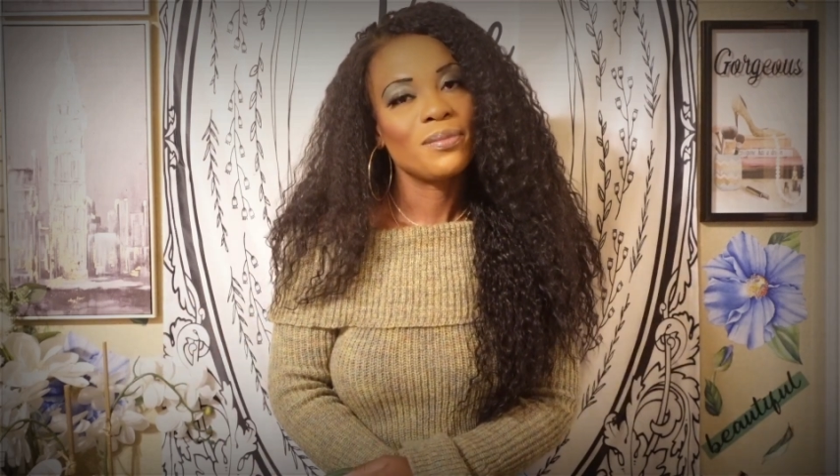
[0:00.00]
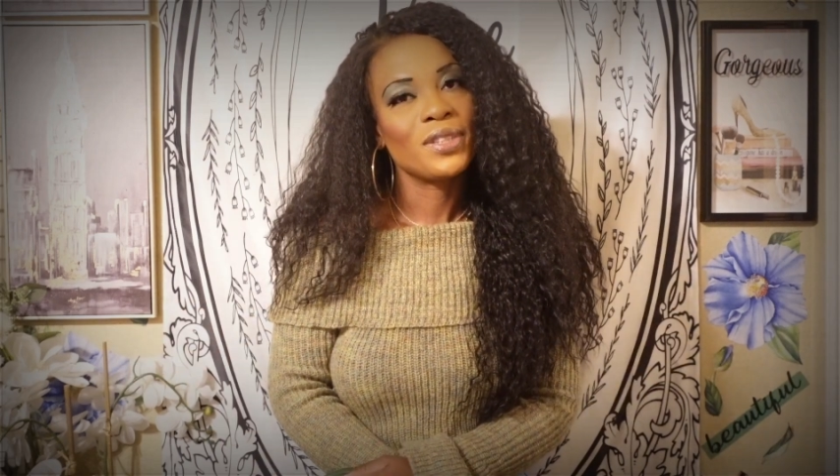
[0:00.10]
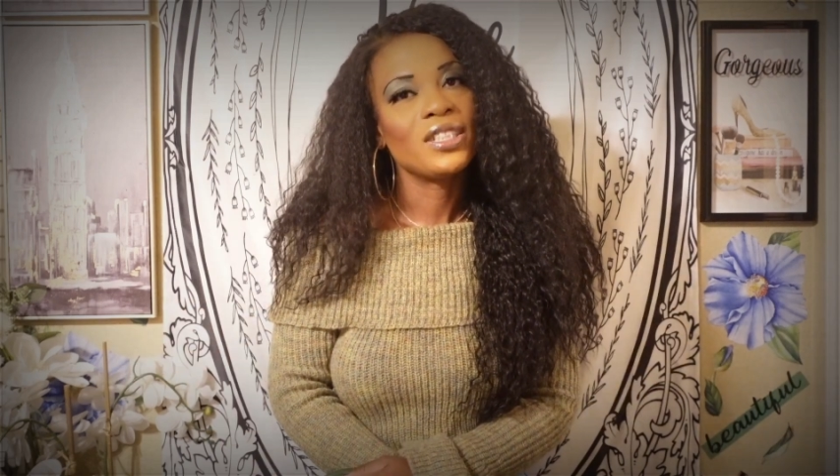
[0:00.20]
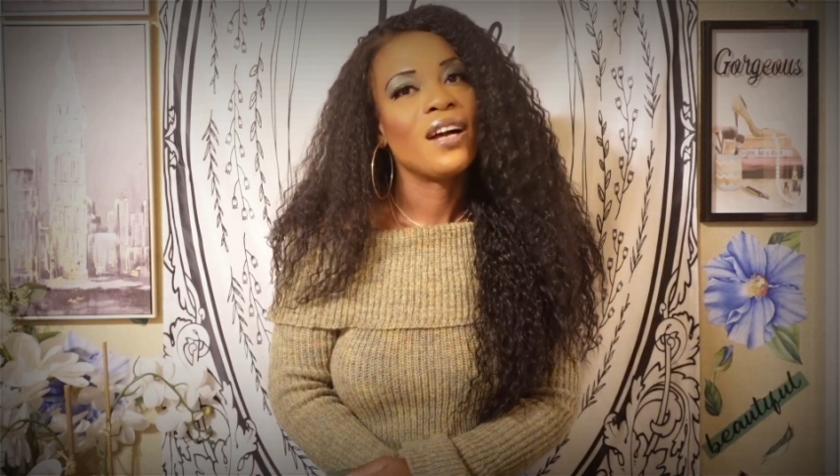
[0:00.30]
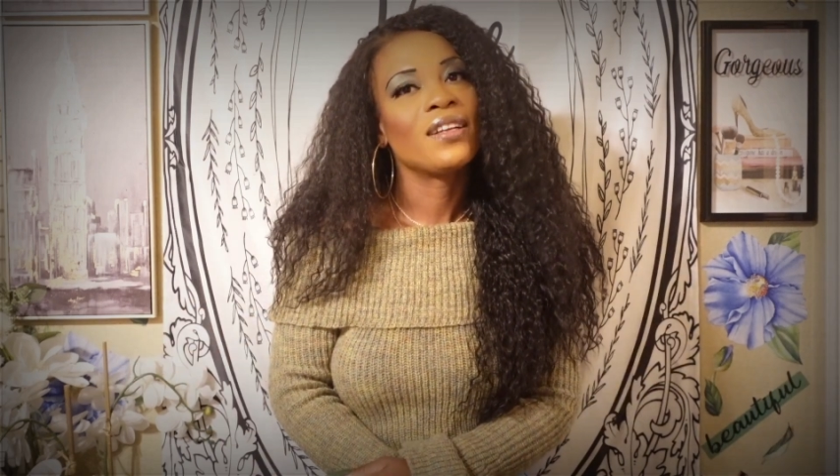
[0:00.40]

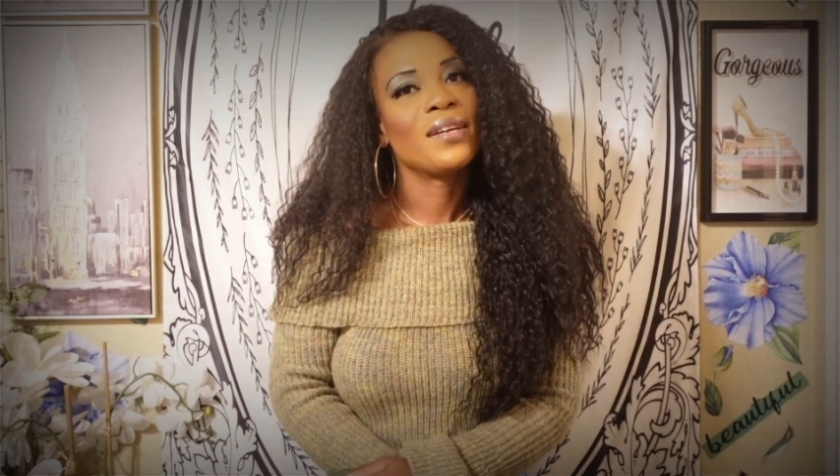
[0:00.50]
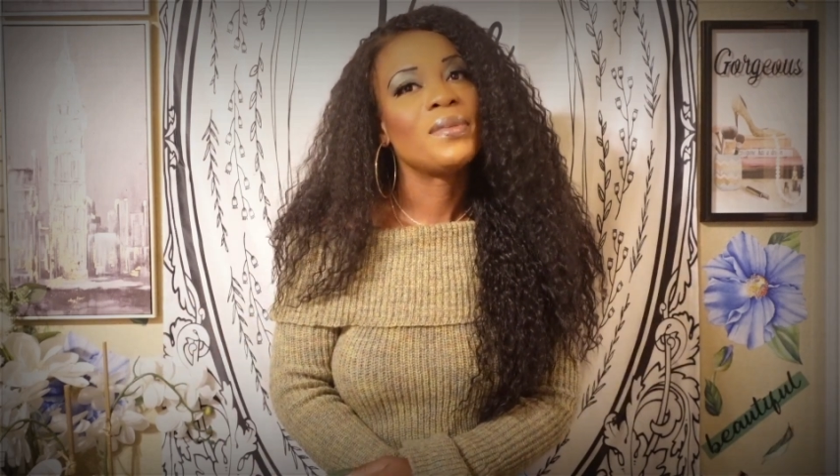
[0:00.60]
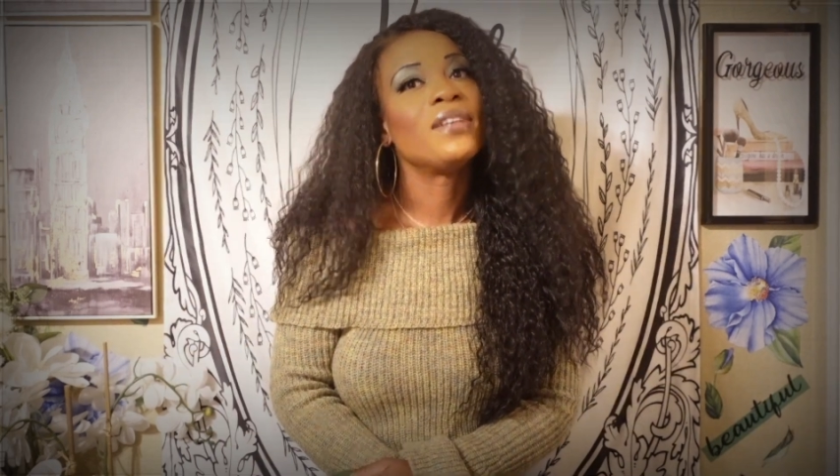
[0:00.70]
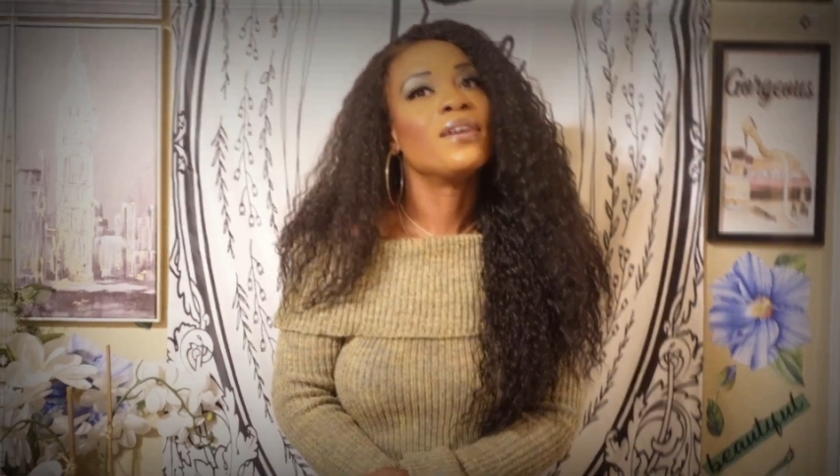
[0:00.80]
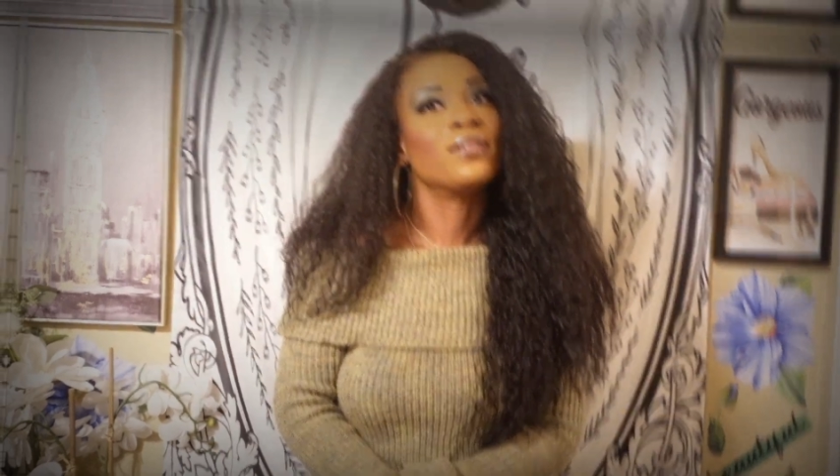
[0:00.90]
But y'all let
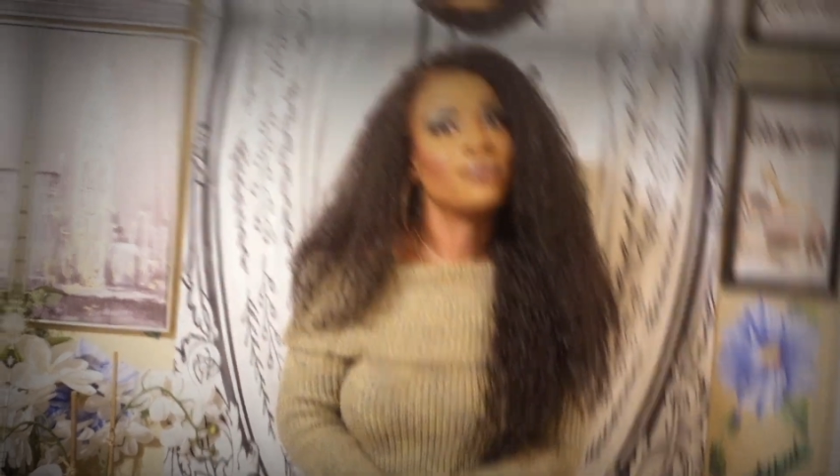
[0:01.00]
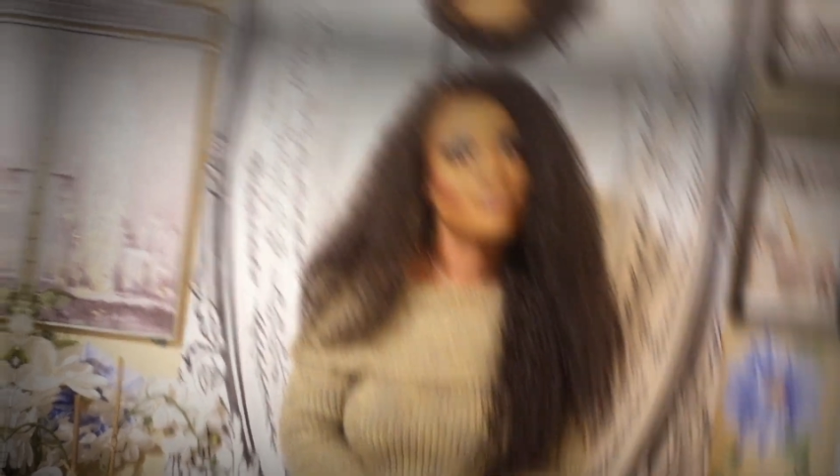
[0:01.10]
me know.